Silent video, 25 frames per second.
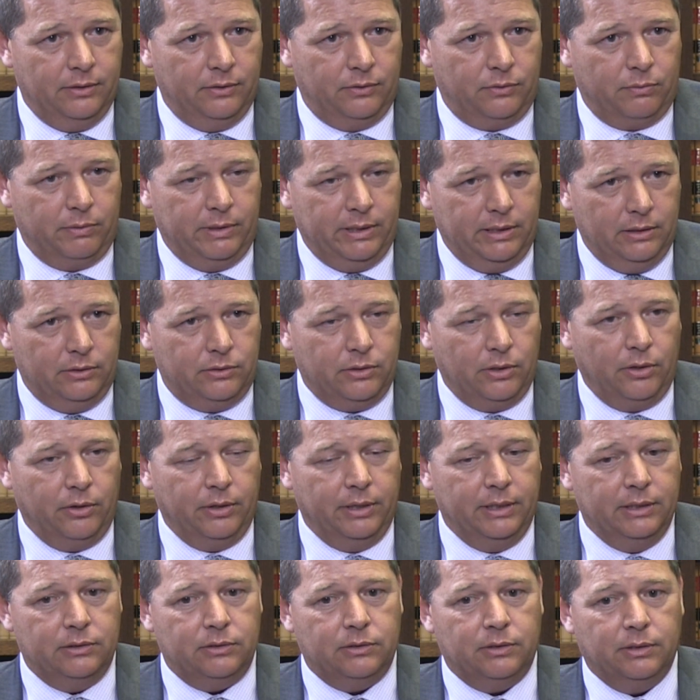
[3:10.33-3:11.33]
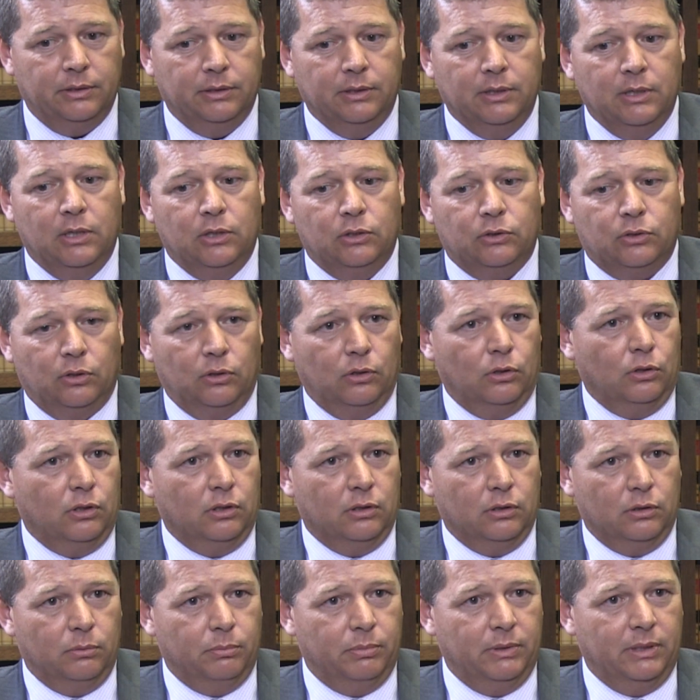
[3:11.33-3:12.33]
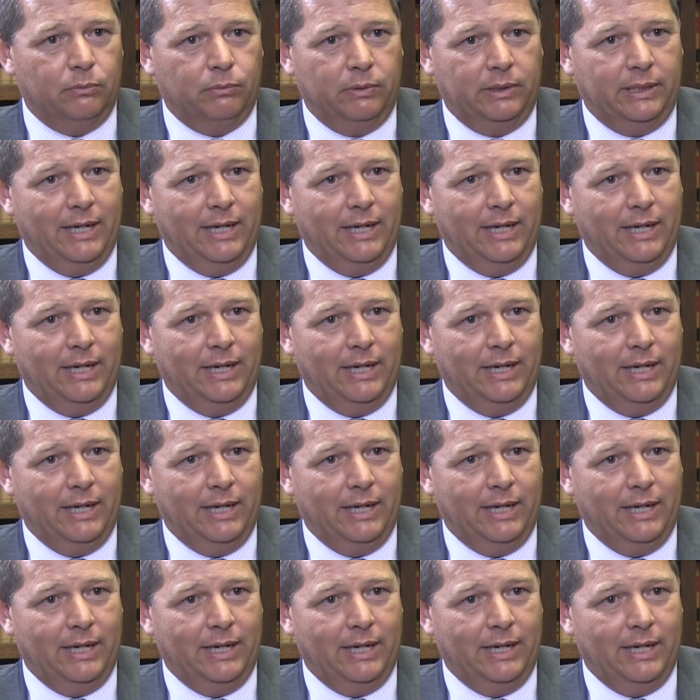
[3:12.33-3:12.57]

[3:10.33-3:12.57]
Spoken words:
the 3 attorneys, to learn a little bit.